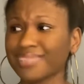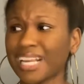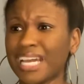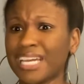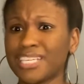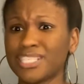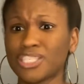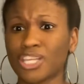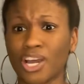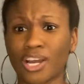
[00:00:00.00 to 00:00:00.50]

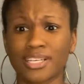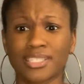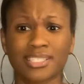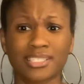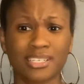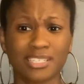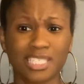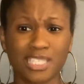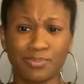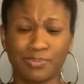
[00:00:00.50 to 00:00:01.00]
he starts
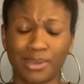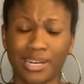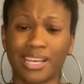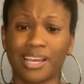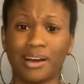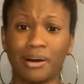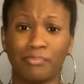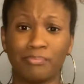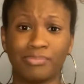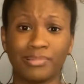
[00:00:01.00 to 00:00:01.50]

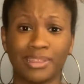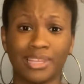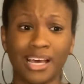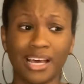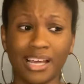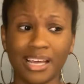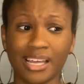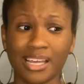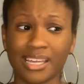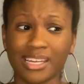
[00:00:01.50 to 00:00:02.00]
spitting up
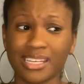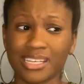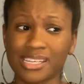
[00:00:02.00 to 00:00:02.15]
blood.